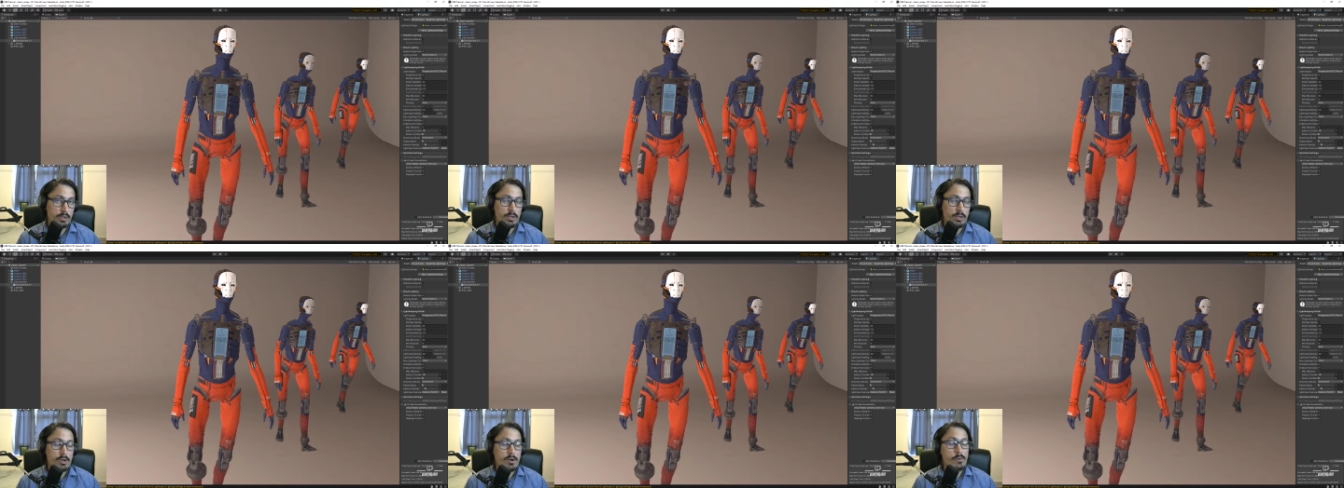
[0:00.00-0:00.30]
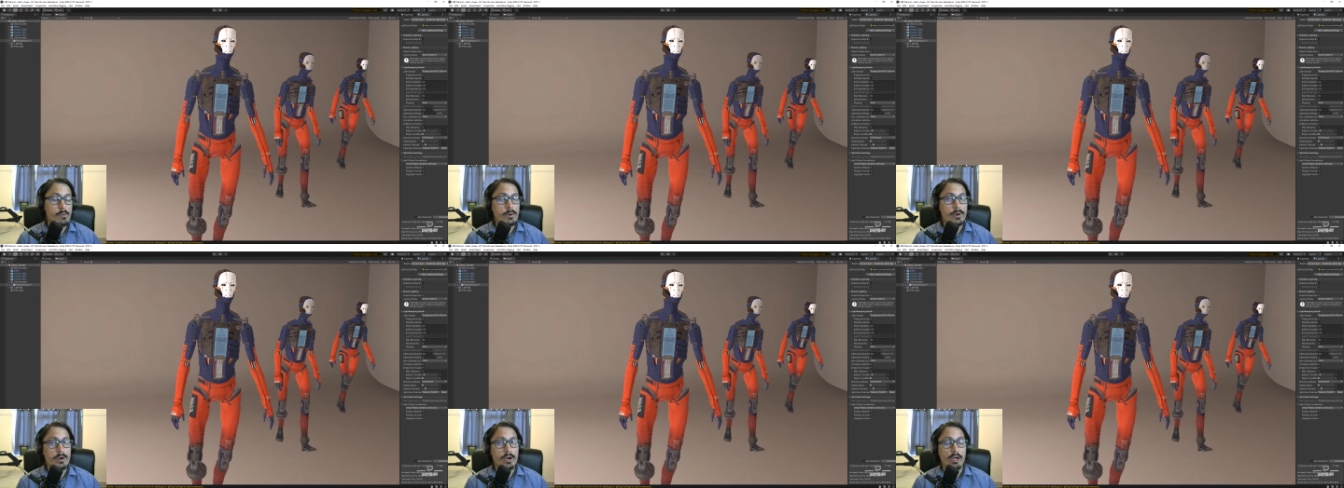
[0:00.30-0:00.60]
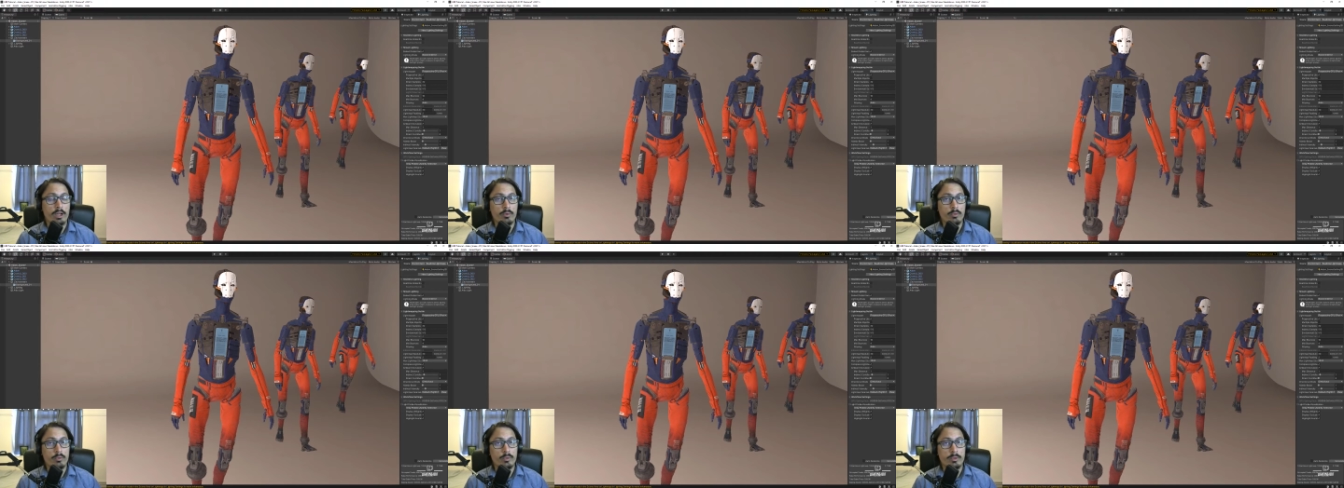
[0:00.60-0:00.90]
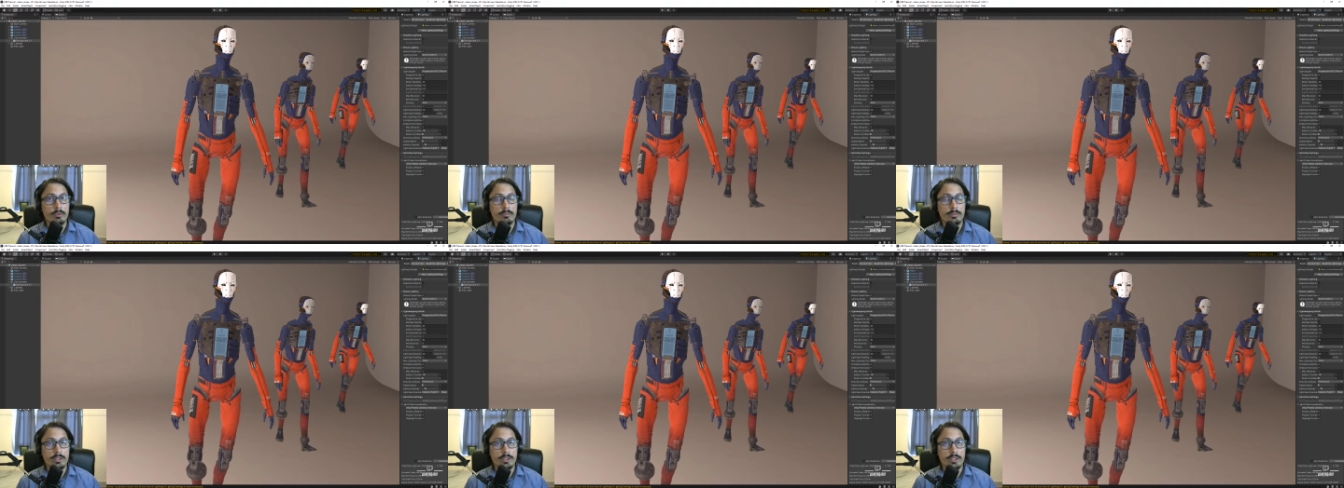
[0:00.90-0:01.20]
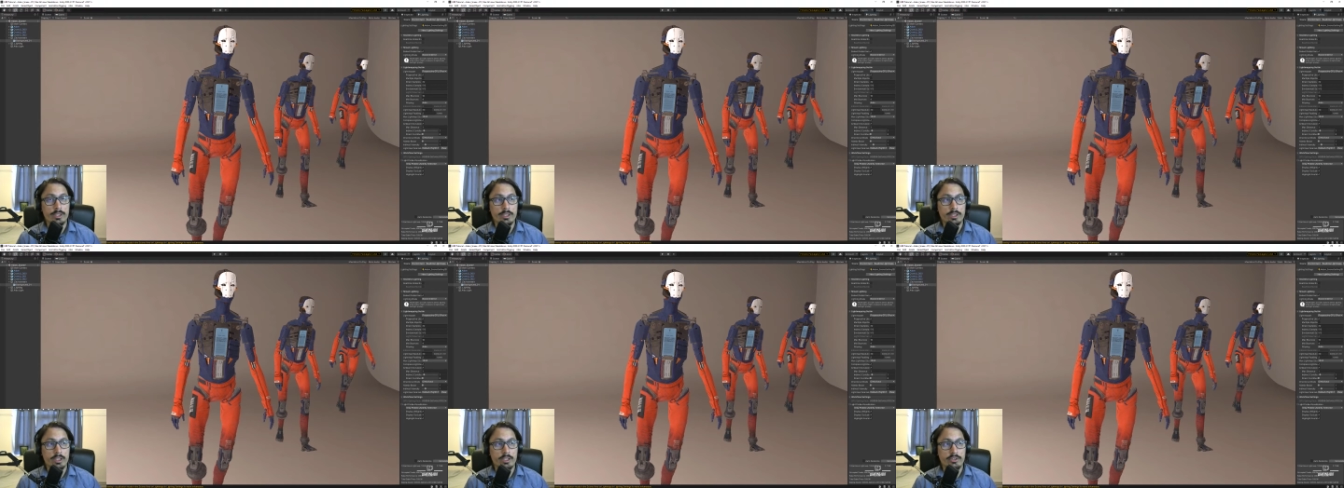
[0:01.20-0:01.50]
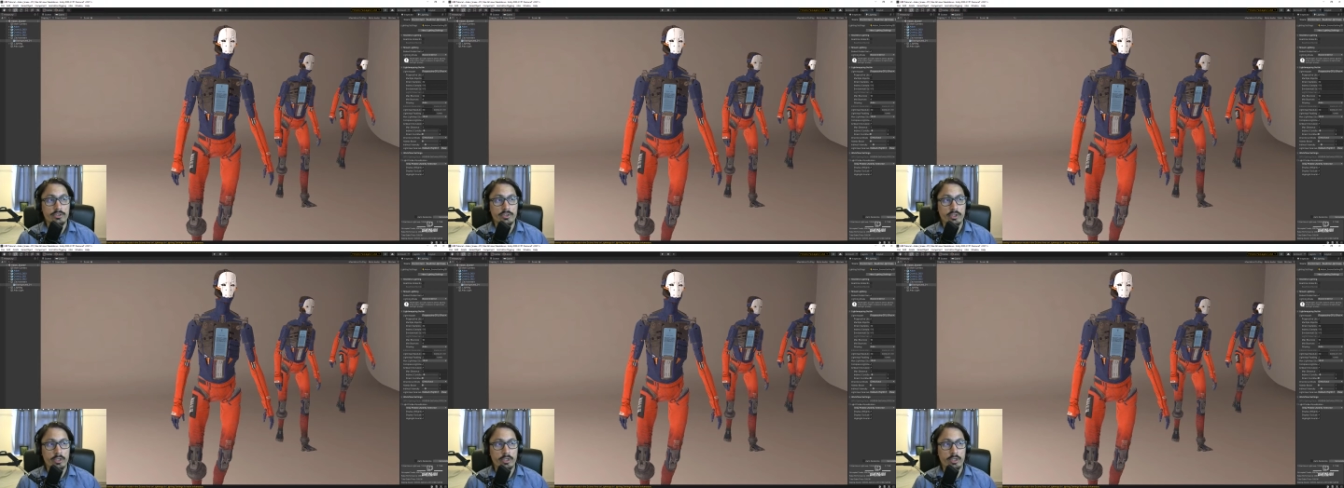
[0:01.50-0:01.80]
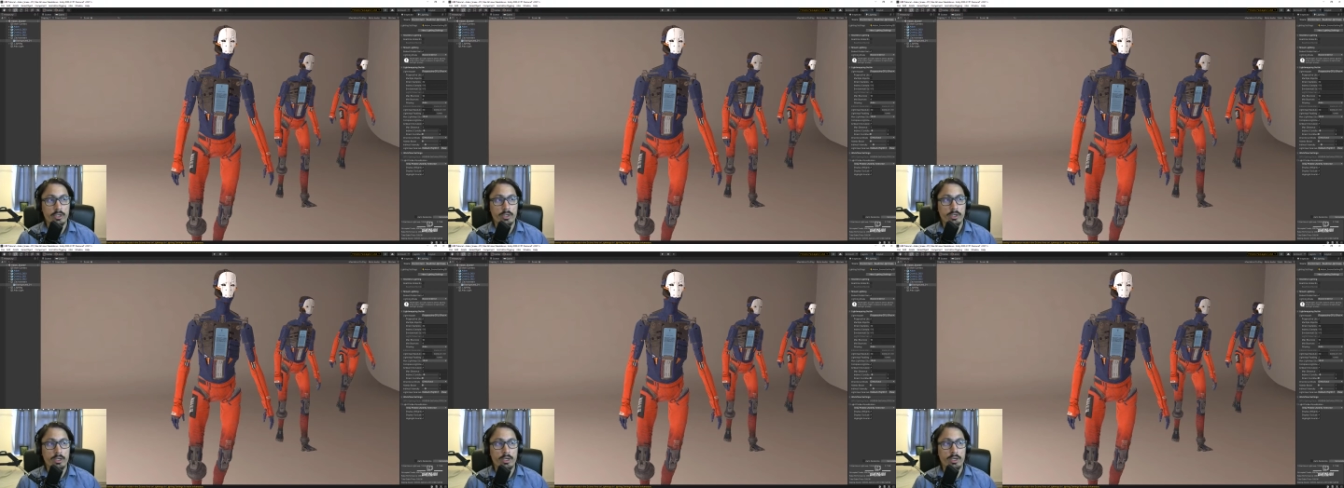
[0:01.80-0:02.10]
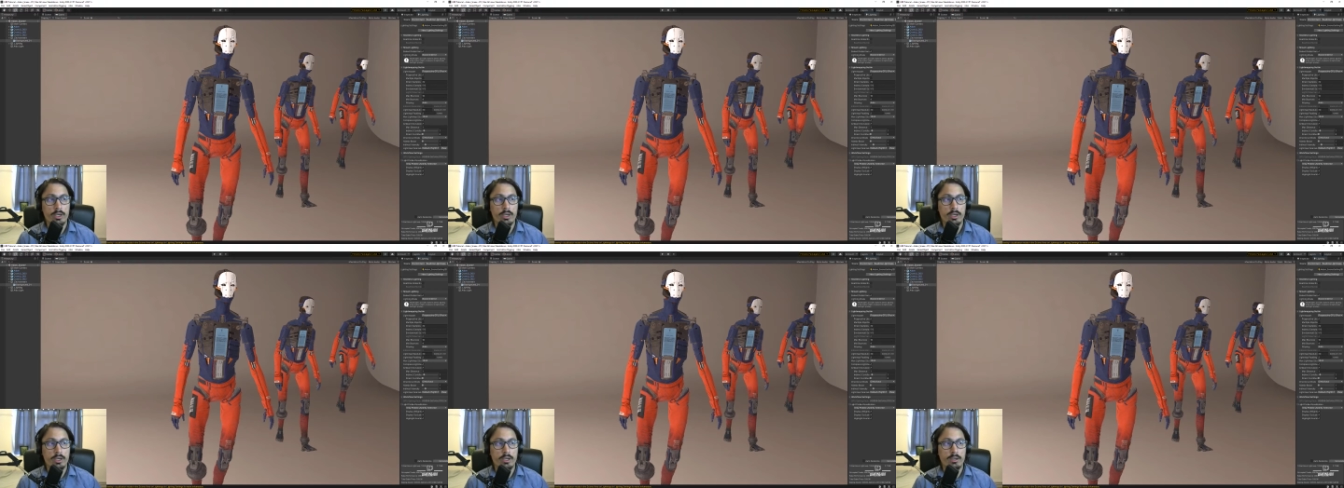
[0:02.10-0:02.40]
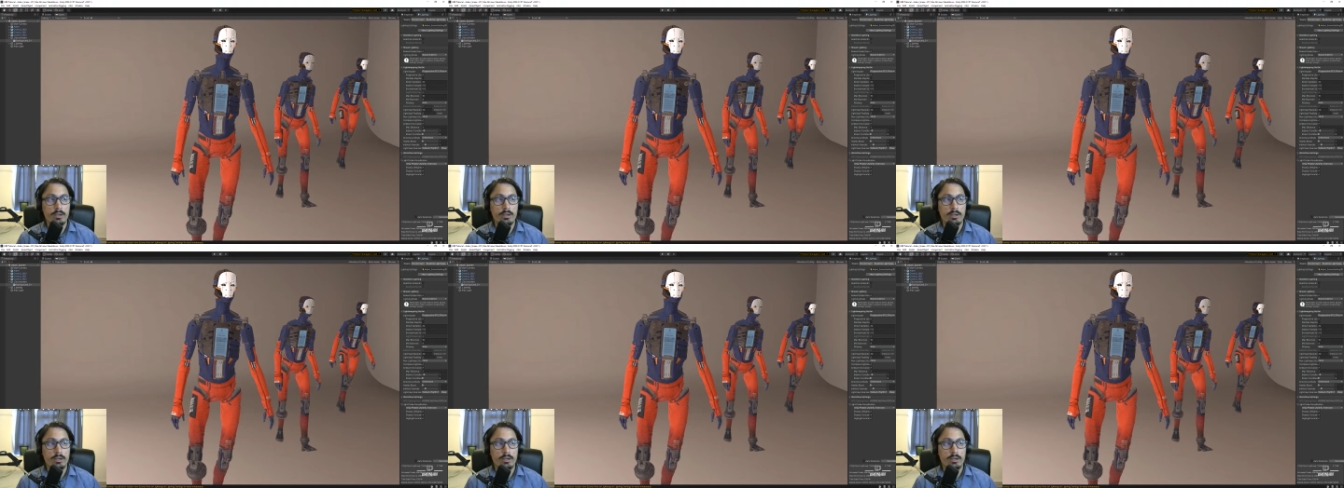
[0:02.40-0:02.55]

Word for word: where I will be discussing uh,